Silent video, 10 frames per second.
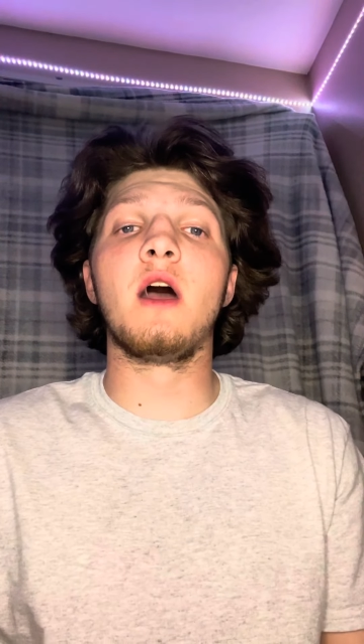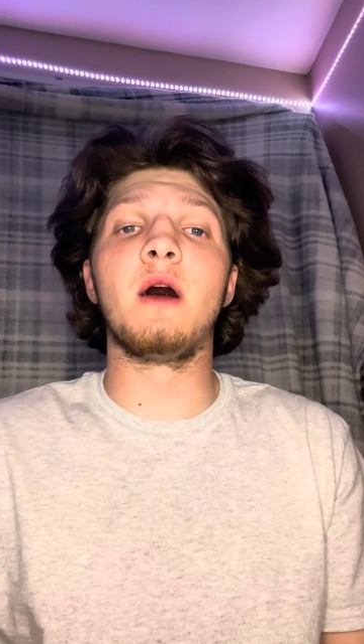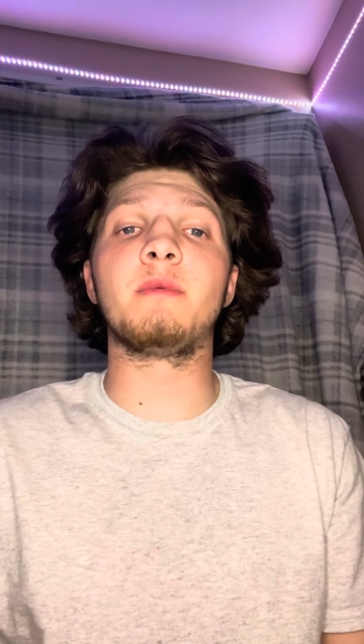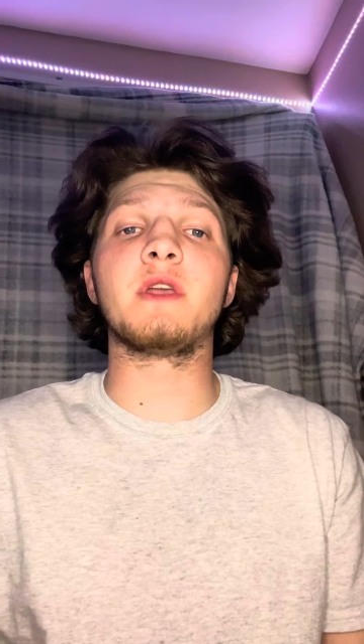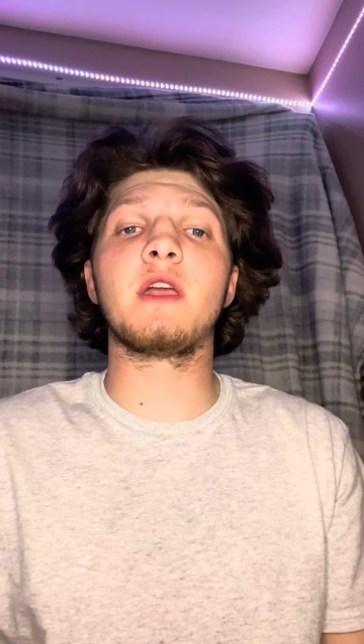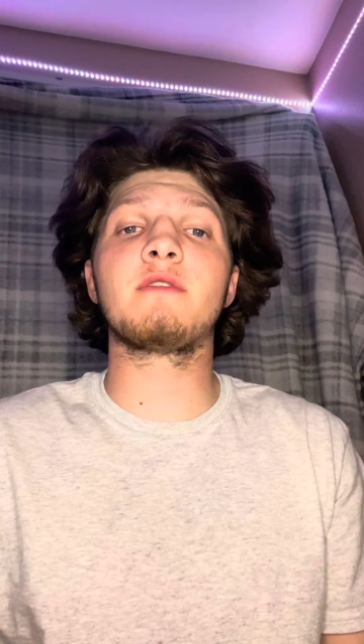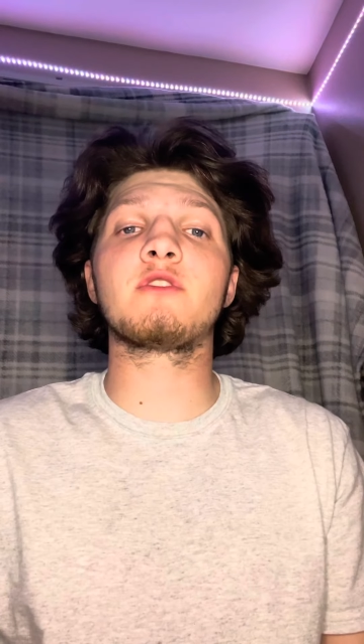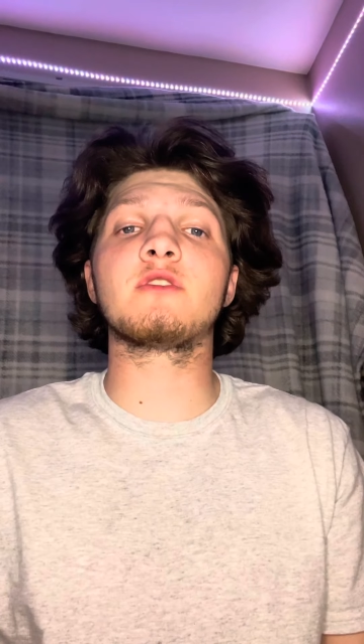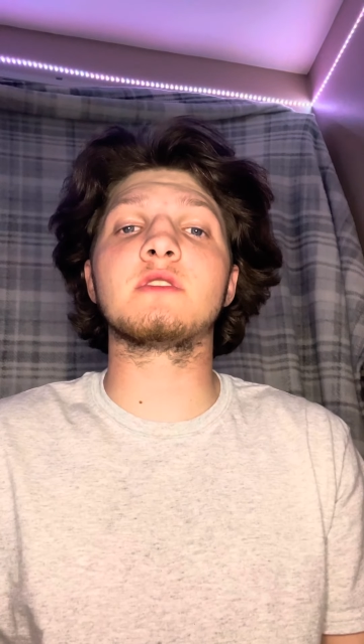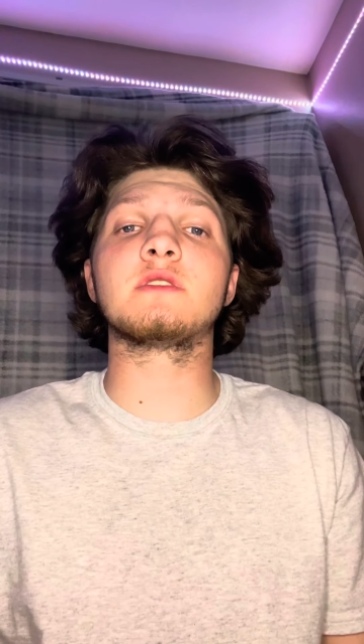a
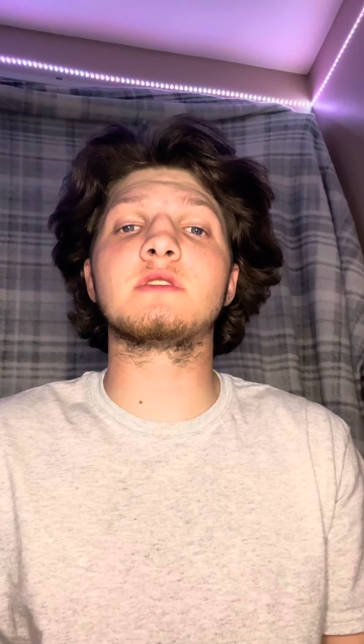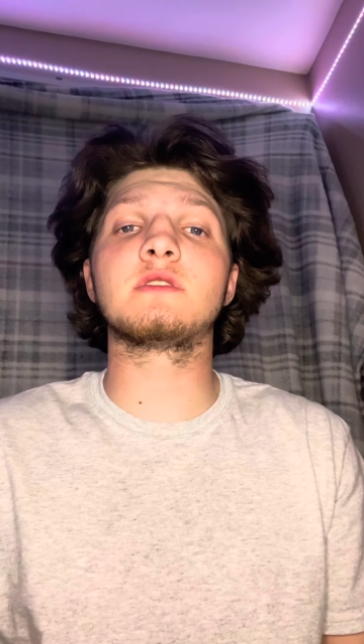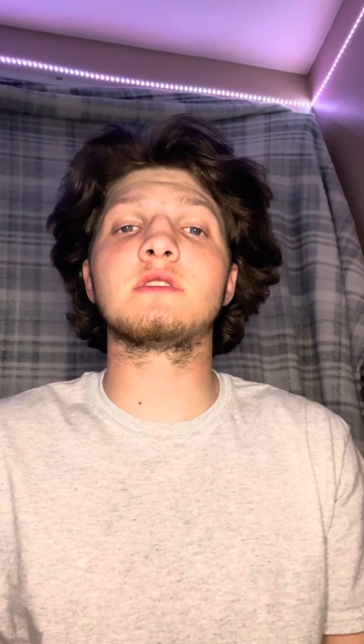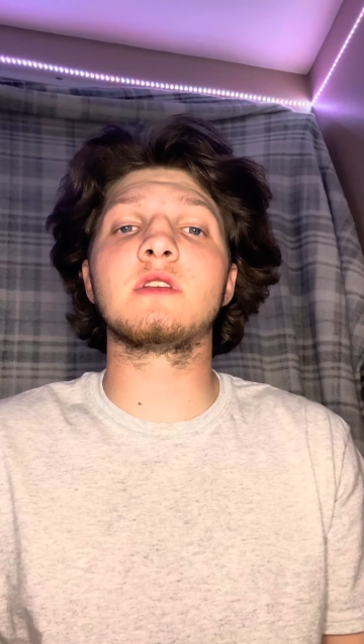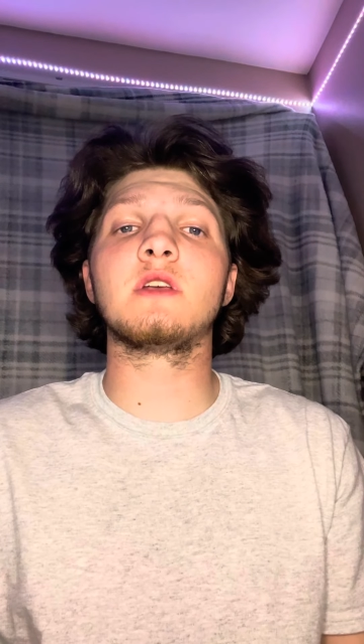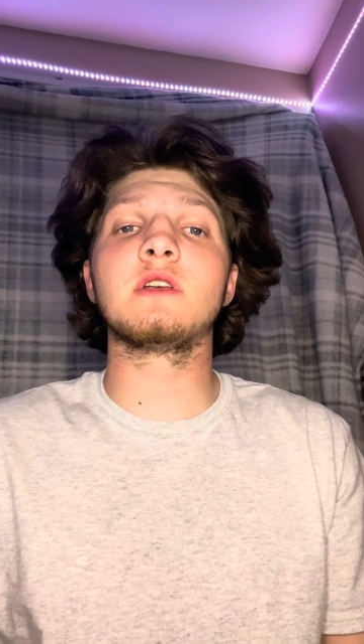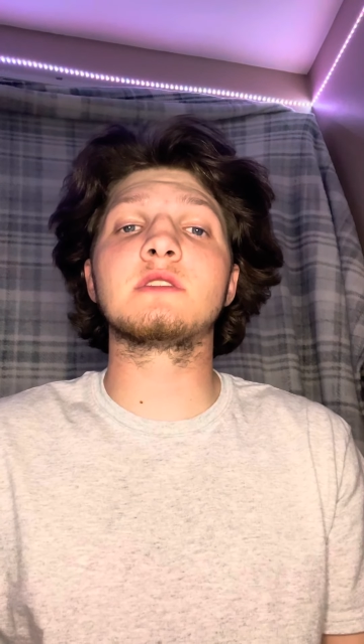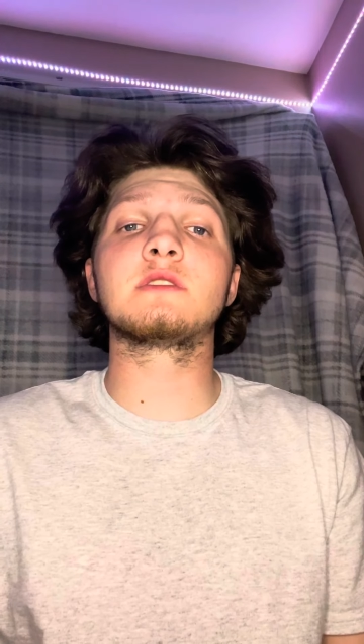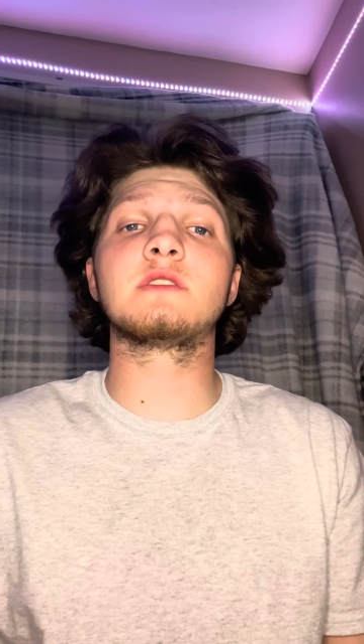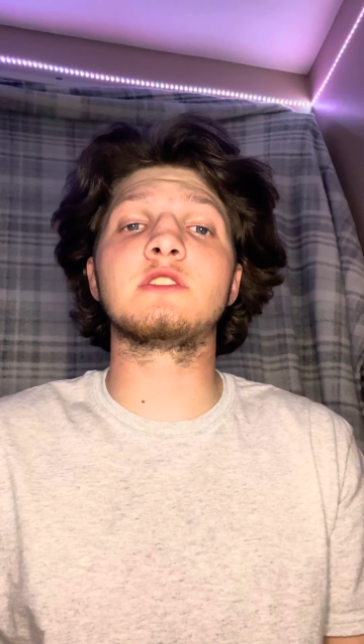behavior is
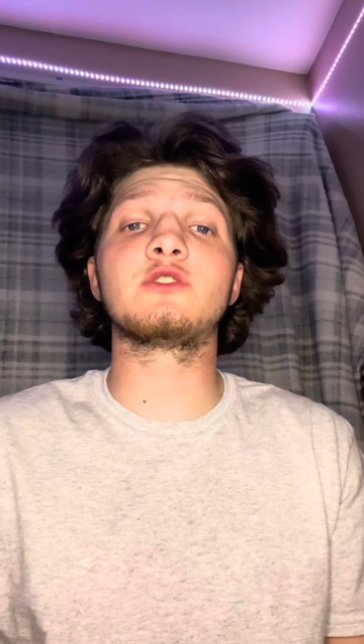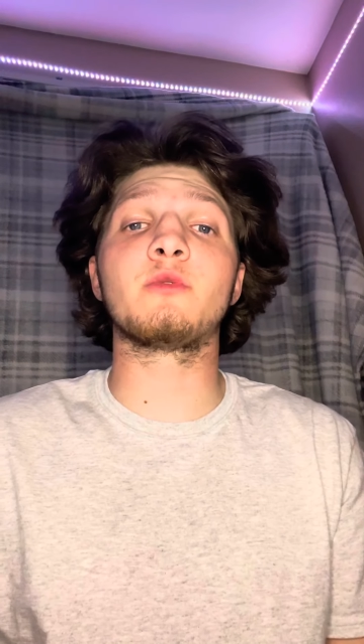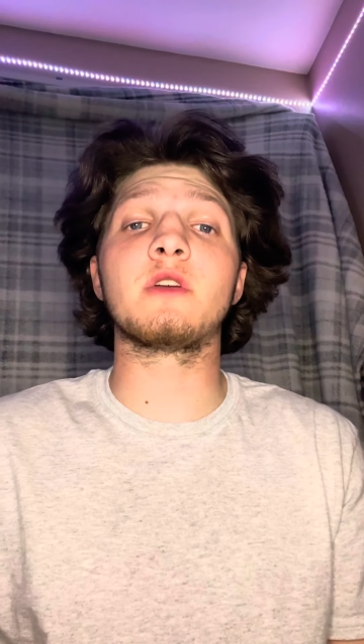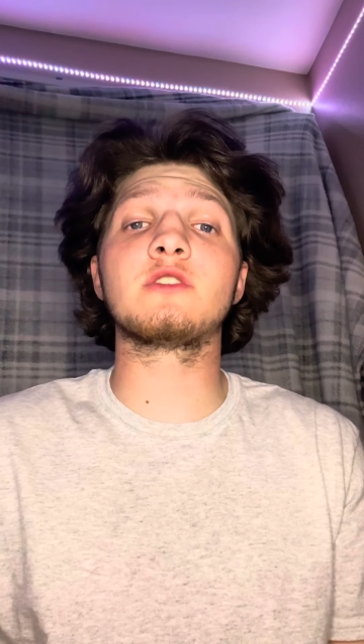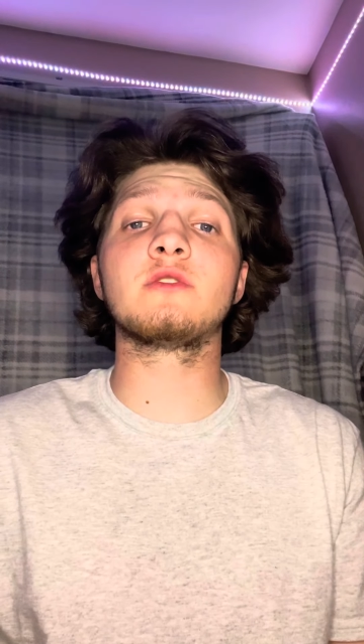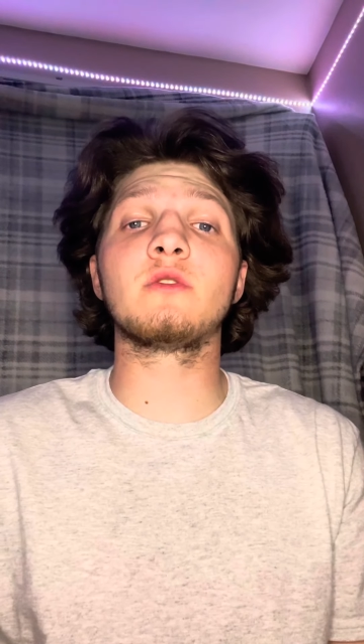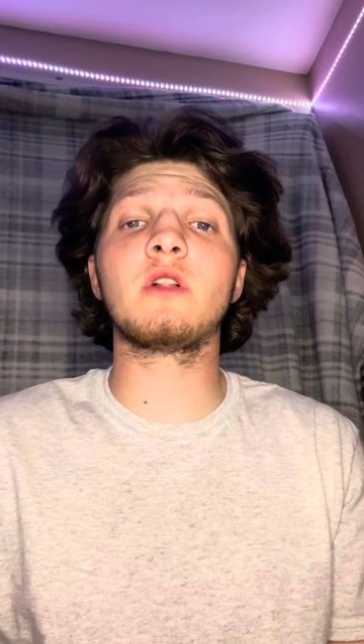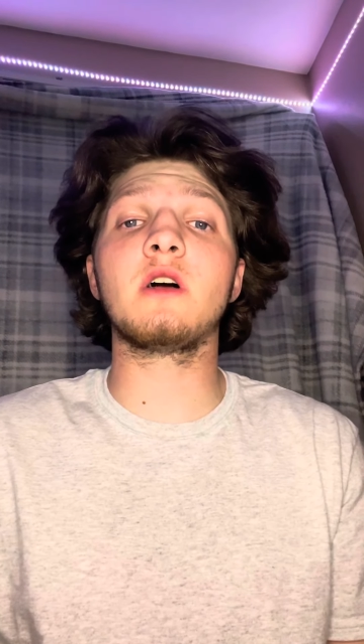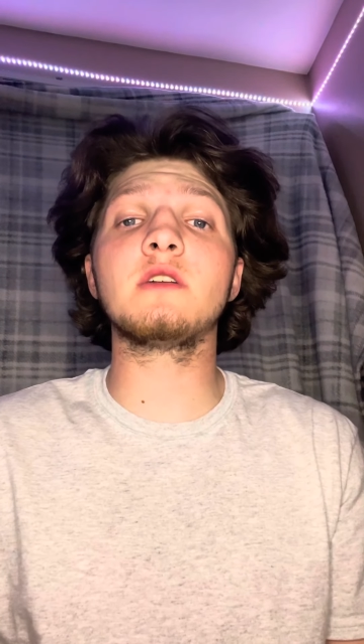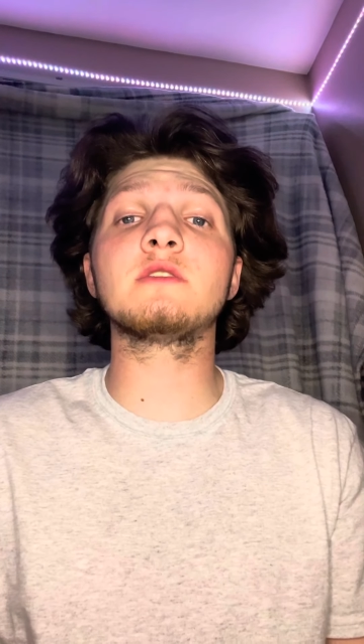situational
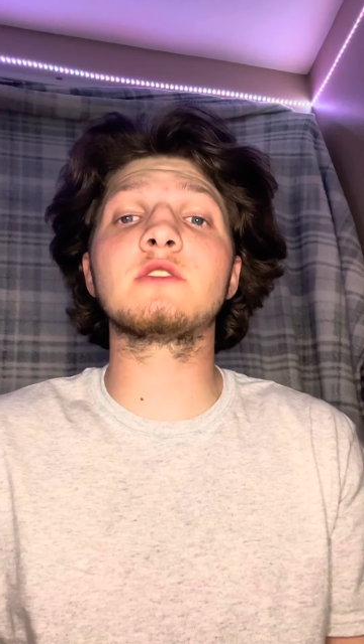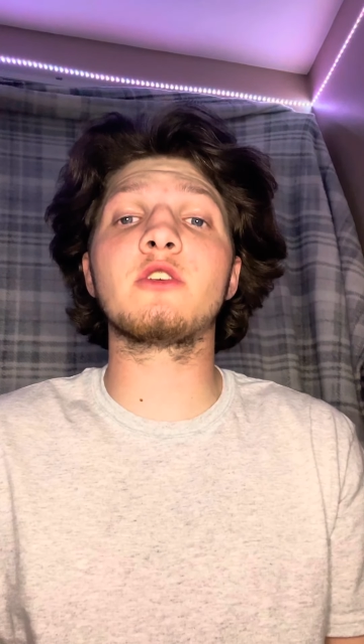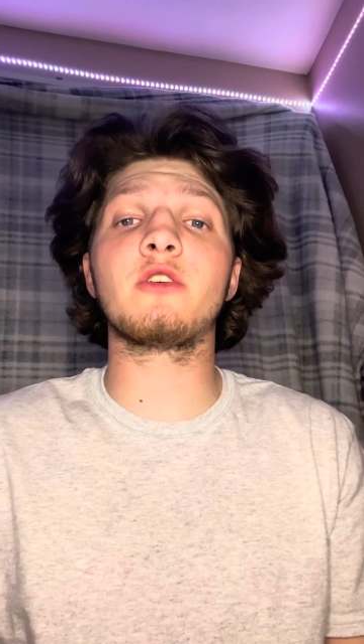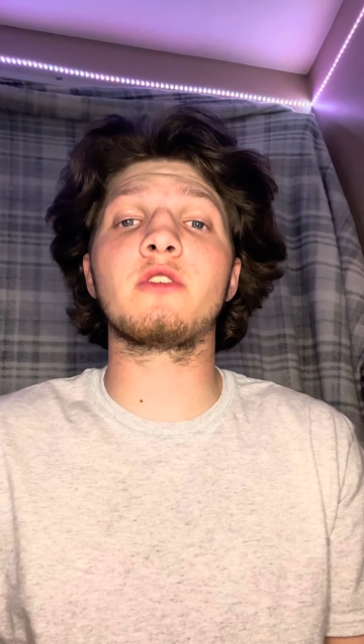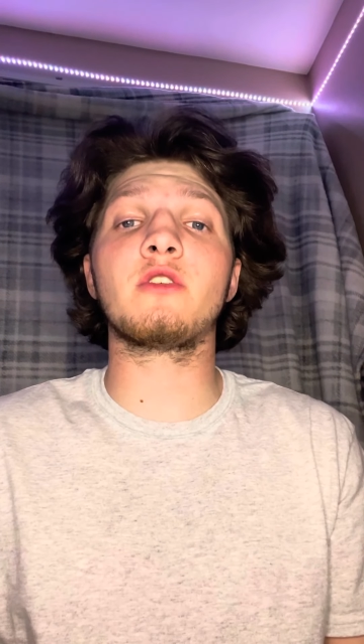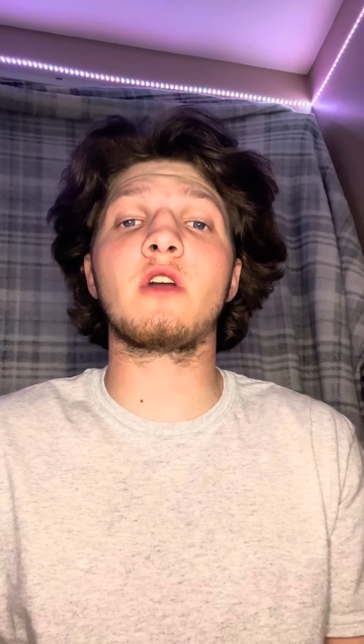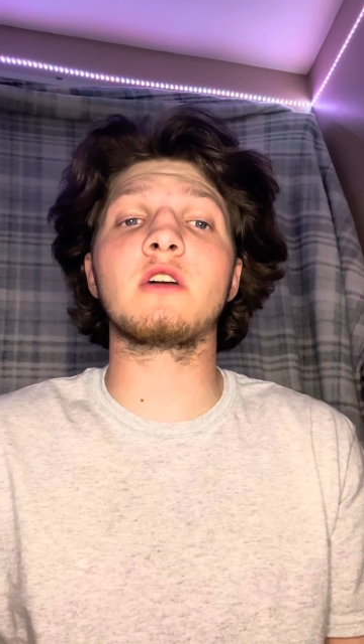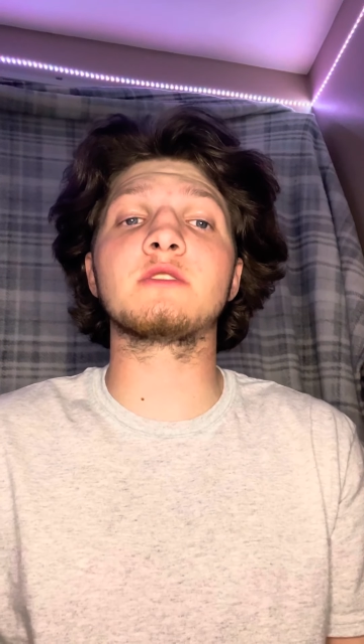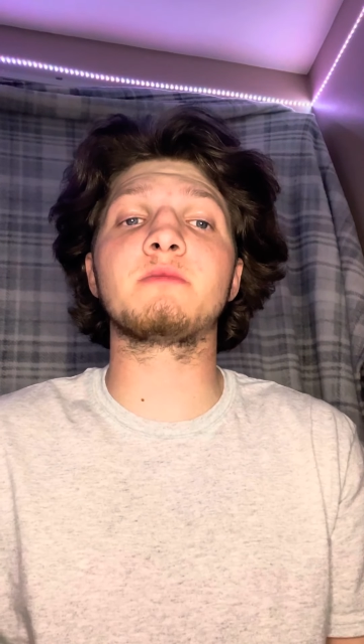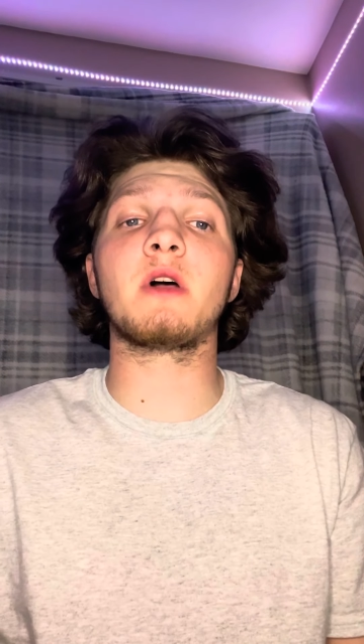caused or
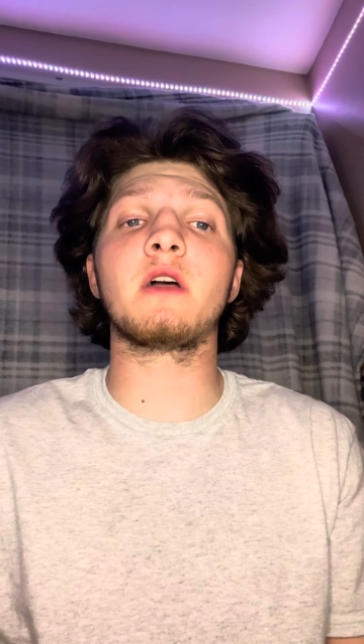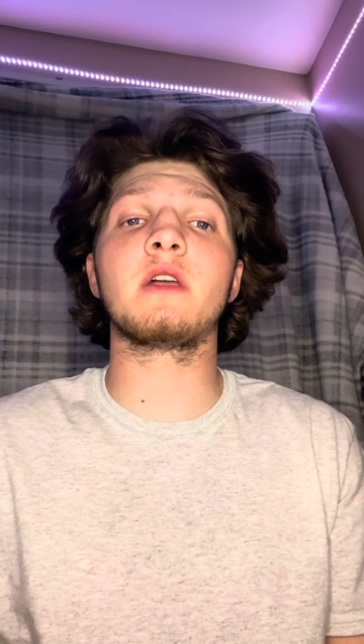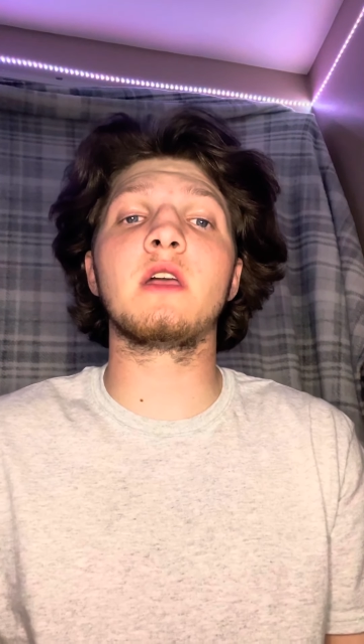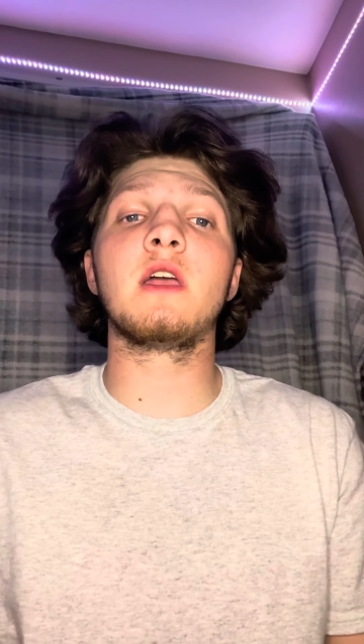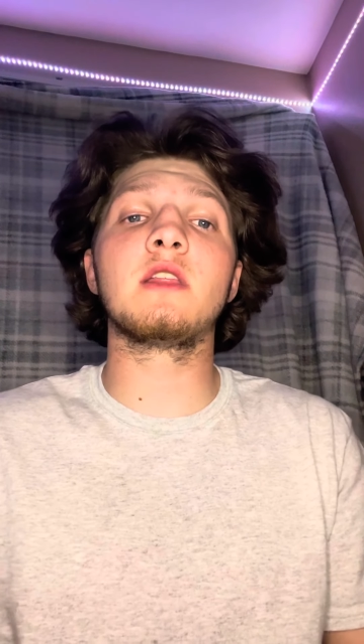caused by